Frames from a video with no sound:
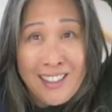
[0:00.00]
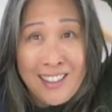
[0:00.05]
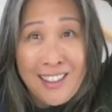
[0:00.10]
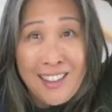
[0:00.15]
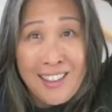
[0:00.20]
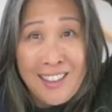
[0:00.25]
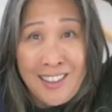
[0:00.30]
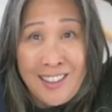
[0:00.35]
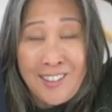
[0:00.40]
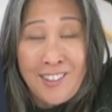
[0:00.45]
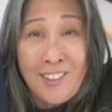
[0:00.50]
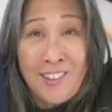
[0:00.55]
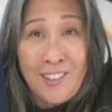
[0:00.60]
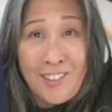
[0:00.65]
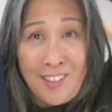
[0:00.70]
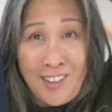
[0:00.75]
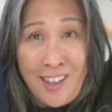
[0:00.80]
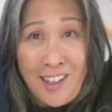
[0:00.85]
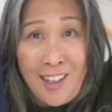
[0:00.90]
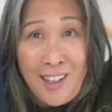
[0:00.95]
little
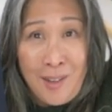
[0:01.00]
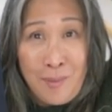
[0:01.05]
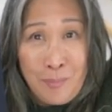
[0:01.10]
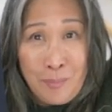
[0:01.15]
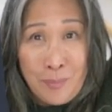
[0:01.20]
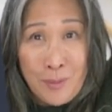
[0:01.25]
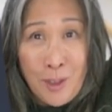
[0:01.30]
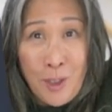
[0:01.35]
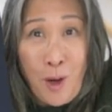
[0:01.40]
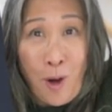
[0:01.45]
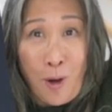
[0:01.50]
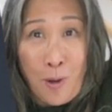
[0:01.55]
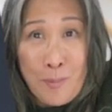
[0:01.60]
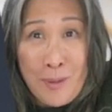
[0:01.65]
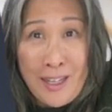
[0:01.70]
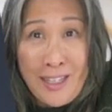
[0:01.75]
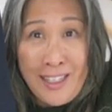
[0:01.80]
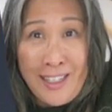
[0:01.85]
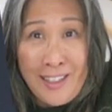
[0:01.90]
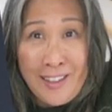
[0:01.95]

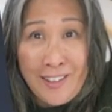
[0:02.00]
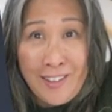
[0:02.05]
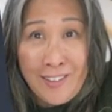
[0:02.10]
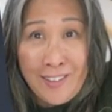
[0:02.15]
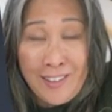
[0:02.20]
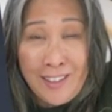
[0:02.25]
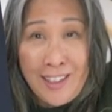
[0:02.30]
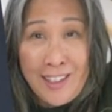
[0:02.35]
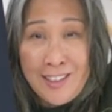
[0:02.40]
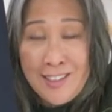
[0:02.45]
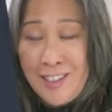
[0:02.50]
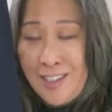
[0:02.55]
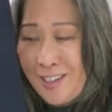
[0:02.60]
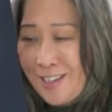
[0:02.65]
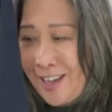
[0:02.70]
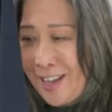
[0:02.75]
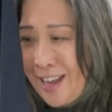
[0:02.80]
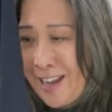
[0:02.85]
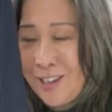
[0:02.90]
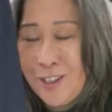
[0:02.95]
garment here, because
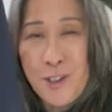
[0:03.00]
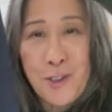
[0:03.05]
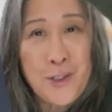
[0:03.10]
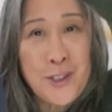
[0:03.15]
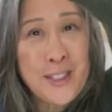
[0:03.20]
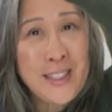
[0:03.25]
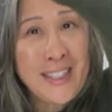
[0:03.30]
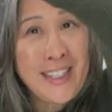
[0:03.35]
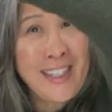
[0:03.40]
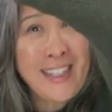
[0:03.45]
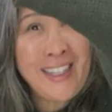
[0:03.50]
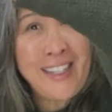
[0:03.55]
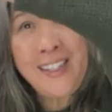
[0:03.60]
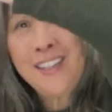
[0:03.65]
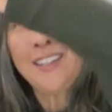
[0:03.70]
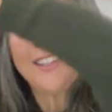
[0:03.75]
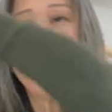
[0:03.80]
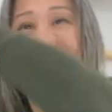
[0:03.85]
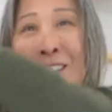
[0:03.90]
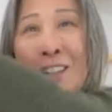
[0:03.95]
can't you
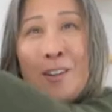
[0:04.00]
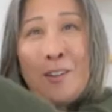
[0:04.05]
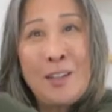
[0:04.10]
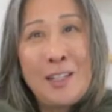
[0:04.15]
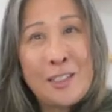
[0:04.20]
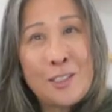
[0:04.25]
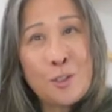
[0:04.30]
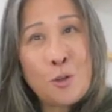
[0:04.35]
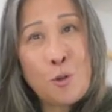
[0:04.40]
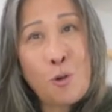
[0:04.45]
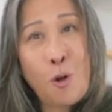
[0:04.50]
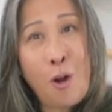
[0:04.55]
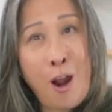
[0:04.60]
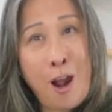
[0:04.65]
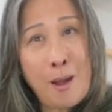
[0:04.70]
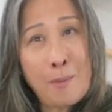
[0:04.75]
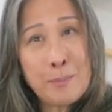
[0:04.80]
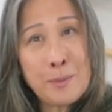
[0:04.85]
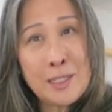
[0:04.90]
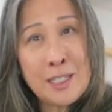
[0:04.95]
see, you know, it's
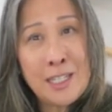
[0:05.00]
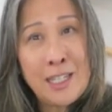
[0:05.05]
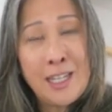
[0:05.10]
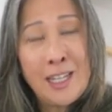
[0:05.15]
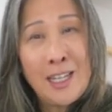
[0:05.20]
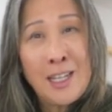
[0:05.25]
cropped,